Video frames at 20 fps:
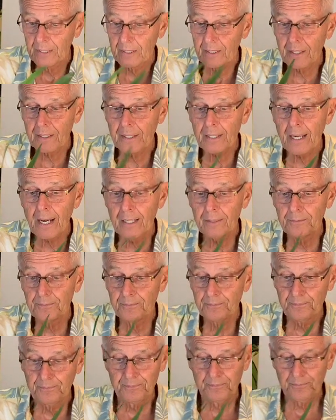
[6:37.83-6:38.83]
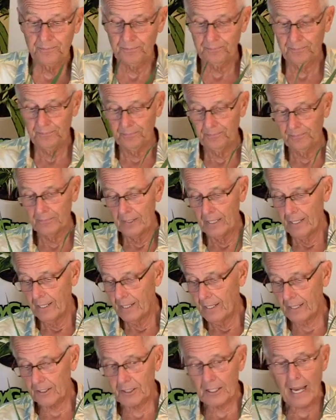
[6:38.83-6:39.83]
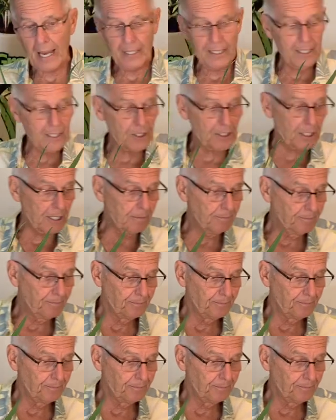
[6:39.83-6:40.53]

Look at that. It's that easy.